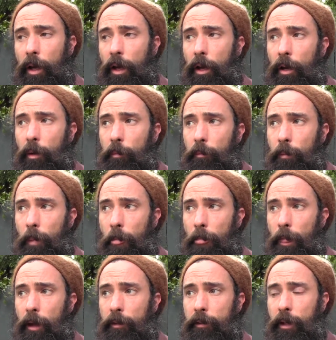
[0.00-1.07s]
Um,
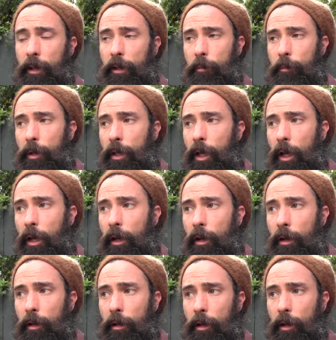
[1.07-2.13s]
and then it became
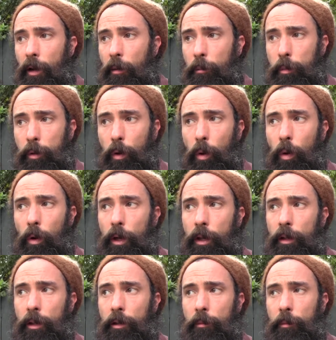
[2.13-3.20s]
a ploy
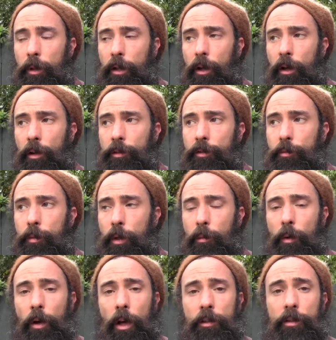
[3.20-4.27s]
because
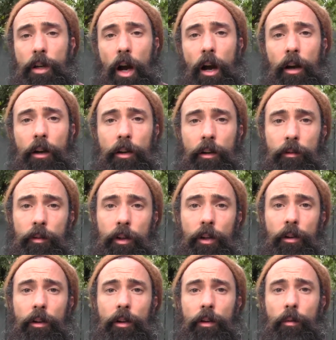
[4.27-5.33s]
people got tired of
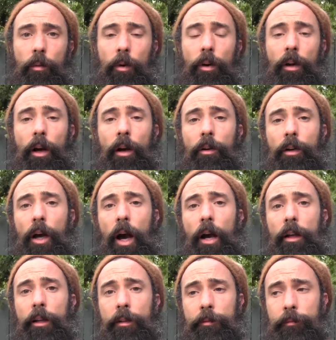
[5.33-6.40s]
hearing the word
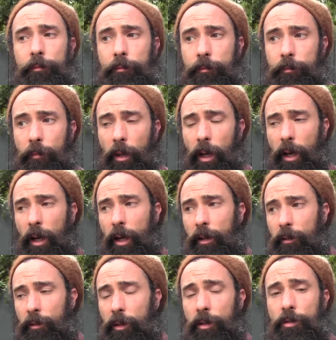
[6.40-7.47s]
Al-Qaeda
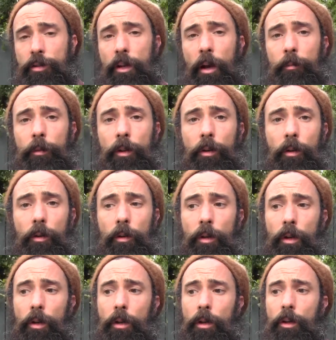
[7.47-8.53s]
and a little skeptical.
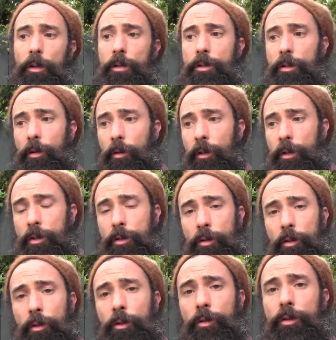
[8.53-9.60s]
So this
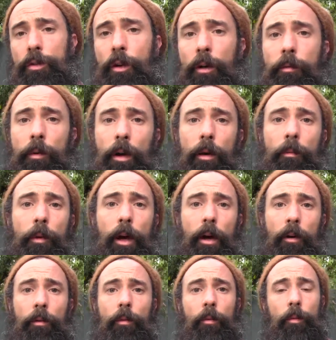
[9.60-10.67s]
new term come
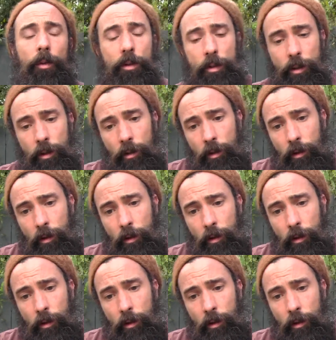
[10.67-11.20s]
out, which